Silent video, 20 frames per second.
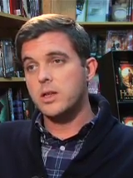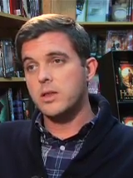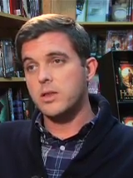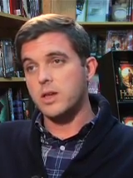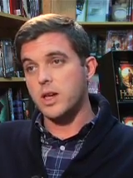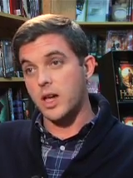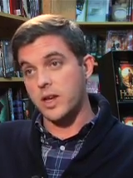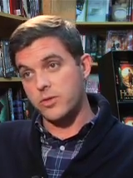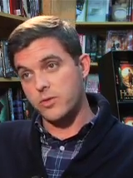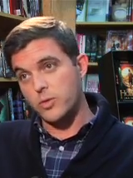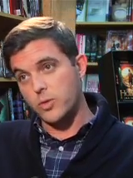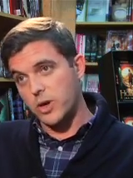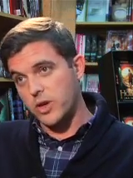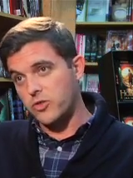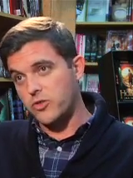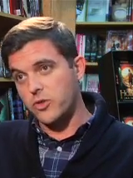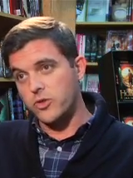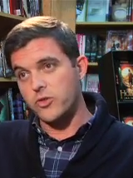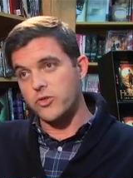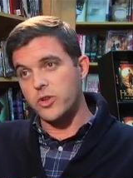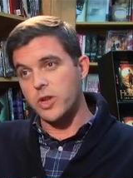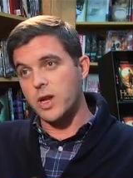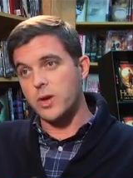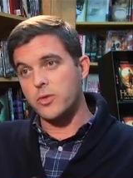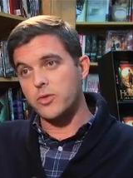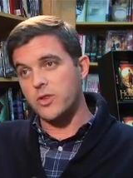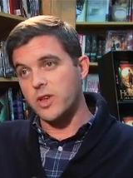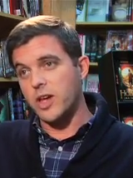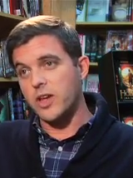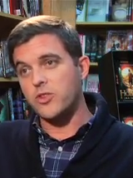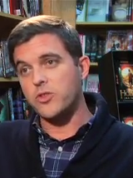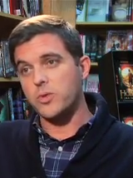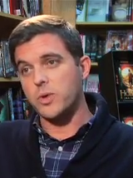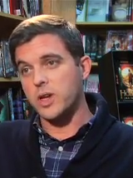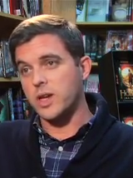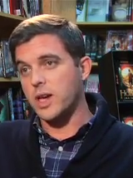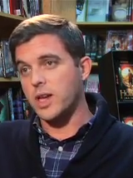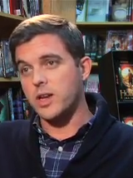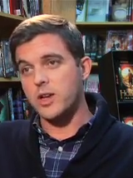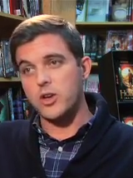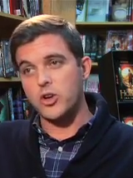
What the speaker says: the kind of questions that I was asked when I got